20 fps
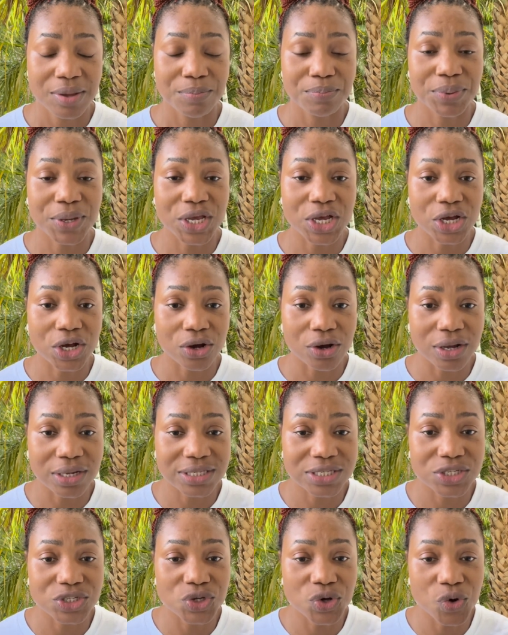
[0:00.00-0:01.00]

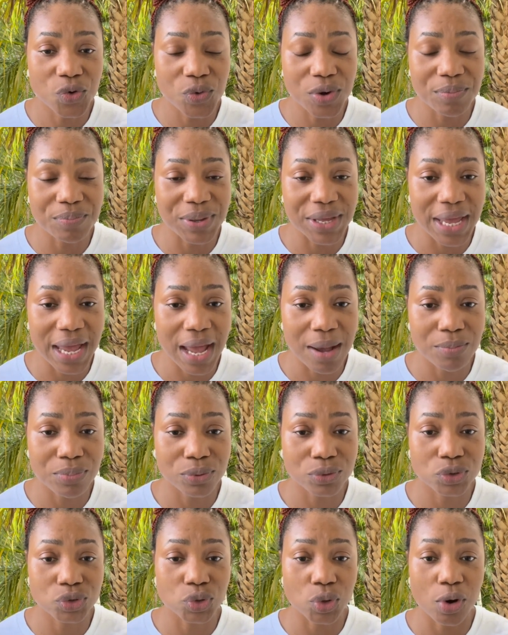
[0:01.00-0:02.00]
because you will be
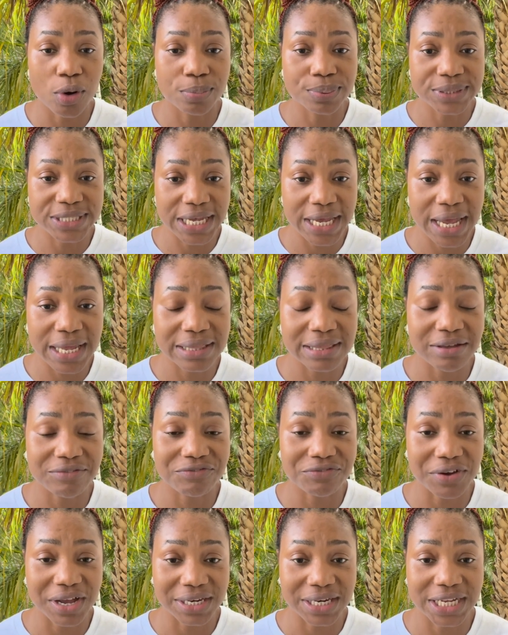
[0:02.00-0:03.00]
able to obtain the
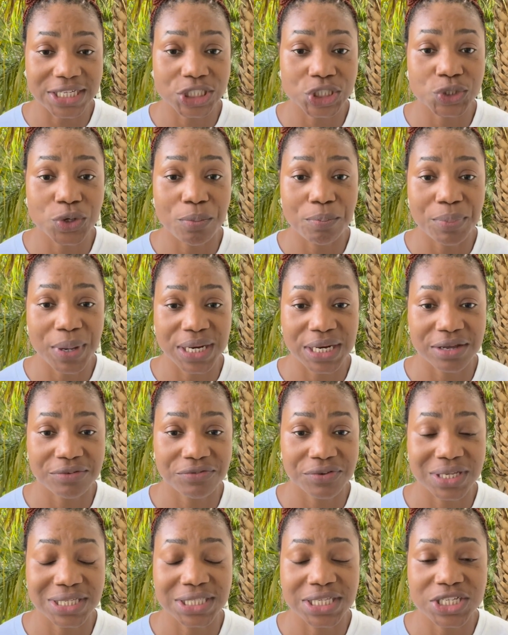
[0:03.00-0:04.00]
financial
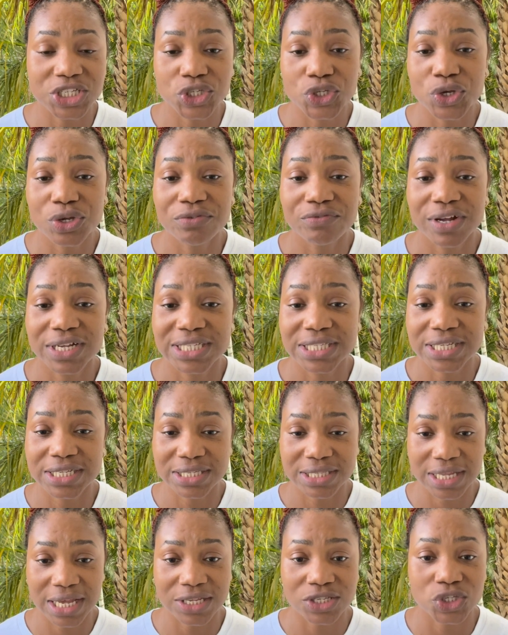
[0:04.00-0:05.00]
benefit this university
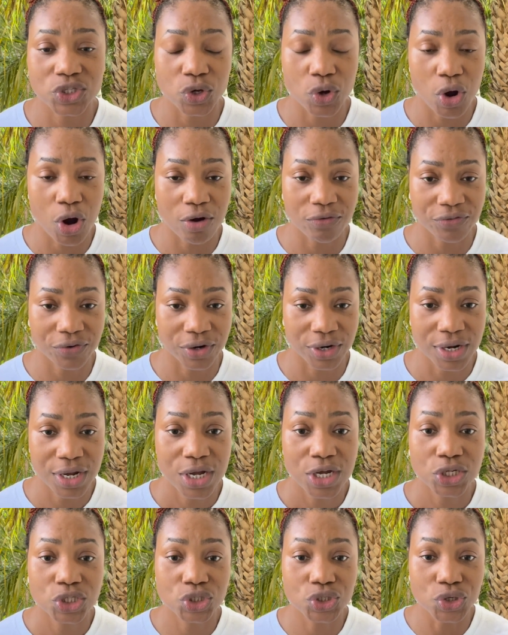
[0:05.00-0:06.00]
stands to offer
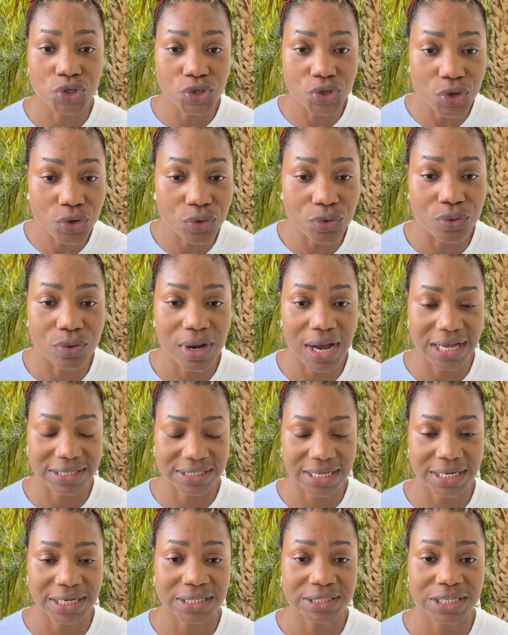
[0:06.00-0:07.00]
to you as
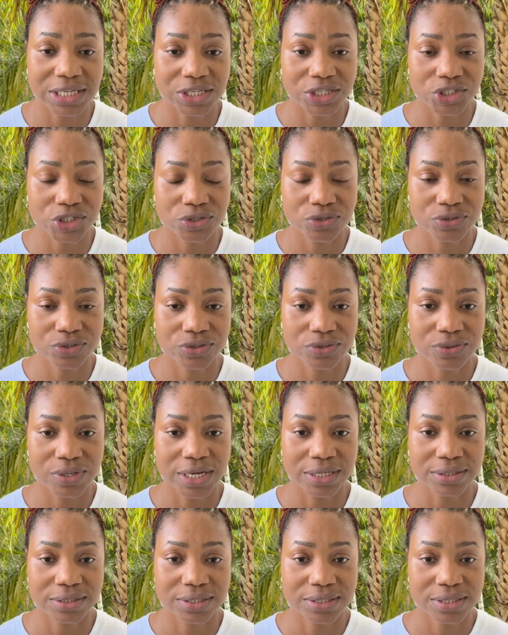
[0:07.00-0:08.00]
an international
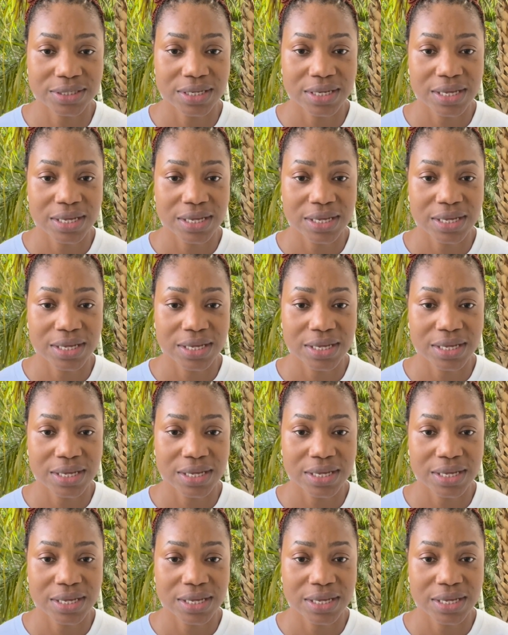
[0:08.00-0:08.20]
student.